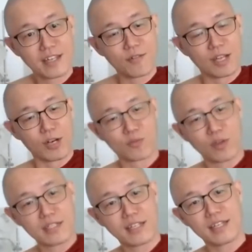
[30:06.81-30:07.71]
there was
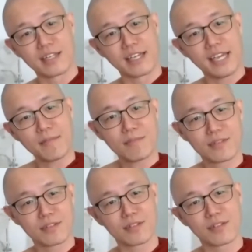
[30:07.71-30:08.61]
one day they came
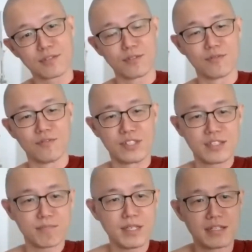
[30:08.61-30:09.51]
to
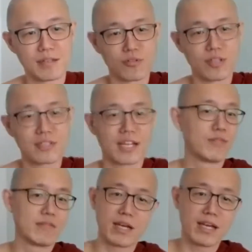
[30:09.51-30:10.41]
visit me in the Buddhist
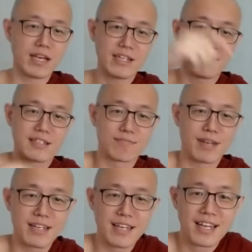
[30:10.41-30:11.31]
library many years back.